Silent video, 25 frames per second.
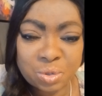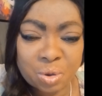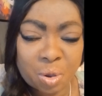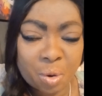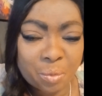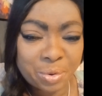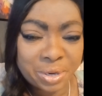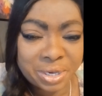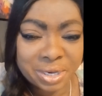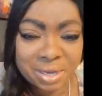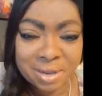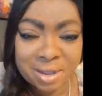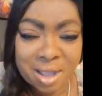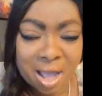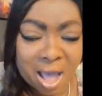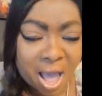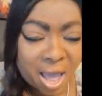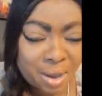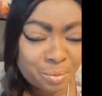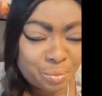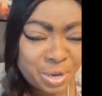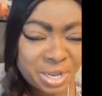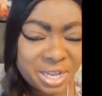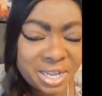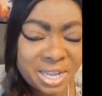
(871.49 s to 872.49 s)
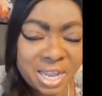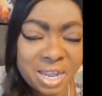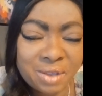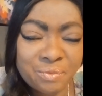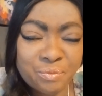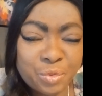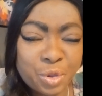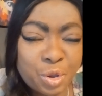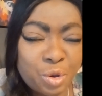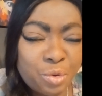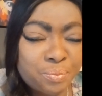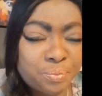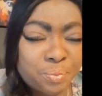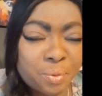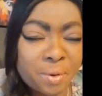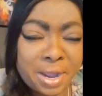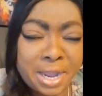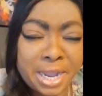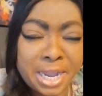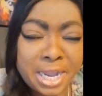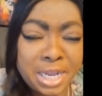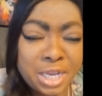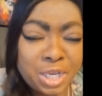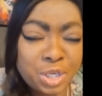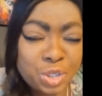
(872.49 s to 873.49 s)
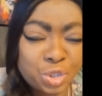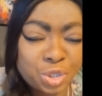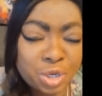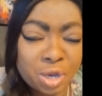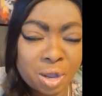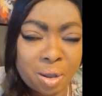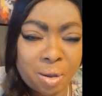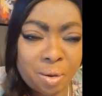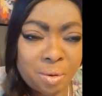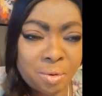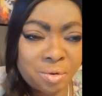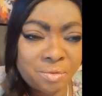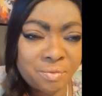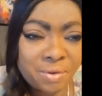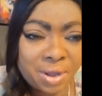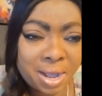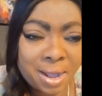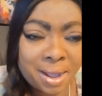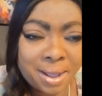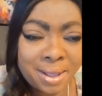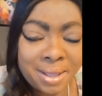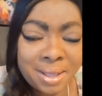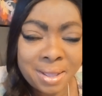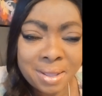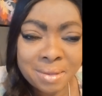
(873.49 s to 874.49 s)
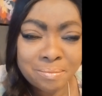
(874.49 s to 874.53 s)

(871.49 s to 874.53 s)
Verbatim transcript: glory to God, we give you praise, Jehovah,